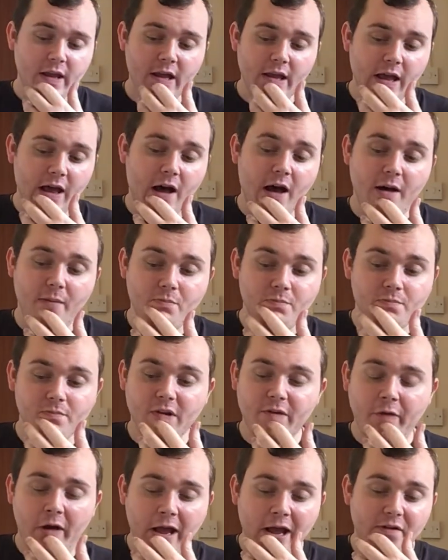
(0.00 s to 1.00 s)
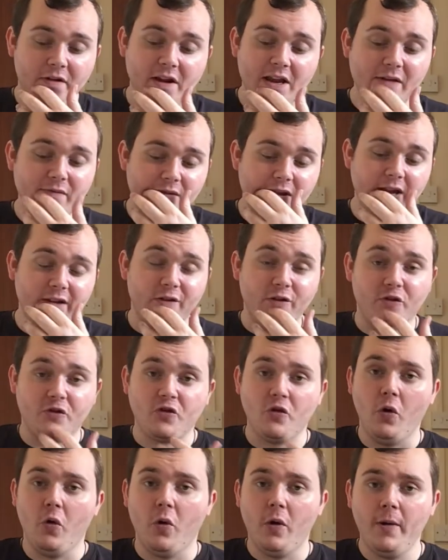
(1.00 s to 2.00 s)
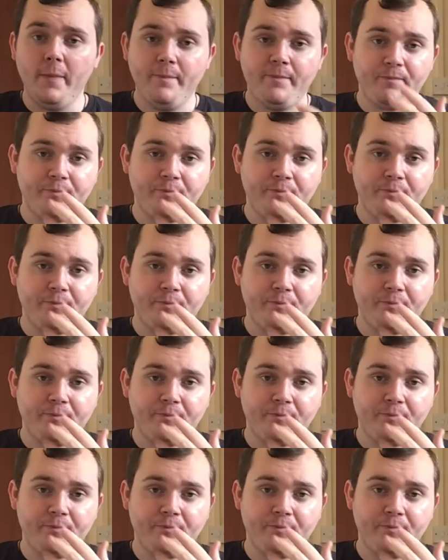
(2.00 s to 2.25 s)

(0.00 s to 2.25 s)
If I had to give this a score